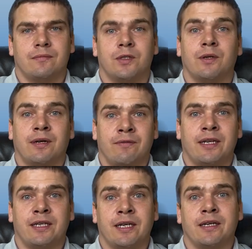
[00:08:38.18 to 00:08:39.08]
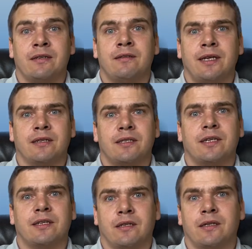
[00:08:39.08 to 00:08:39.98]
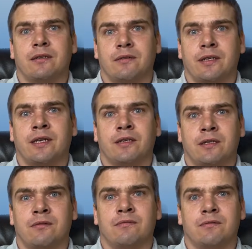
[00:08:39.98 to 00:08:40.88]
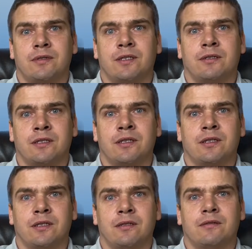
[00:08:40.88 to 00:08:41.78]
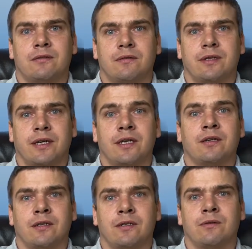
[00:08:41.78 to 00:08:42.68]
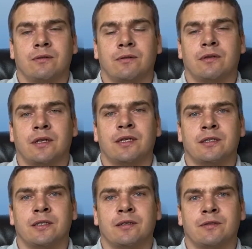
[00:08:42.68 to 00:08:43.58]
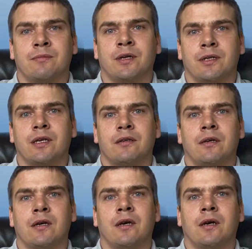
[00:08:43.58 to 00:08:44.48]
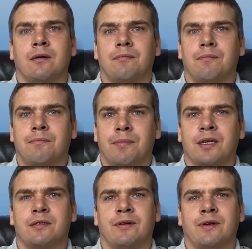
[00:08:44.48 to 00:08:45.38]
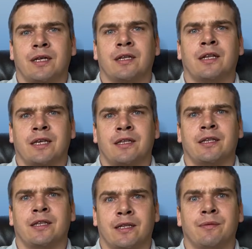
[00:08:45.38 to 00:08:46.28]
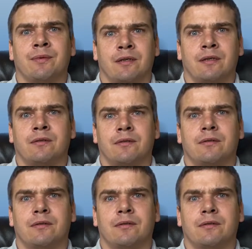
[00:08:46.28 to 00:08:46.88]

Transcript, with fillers: So if they did, yes, it could it could seriously it could cool London's housing market. But it's very unlikely that they will.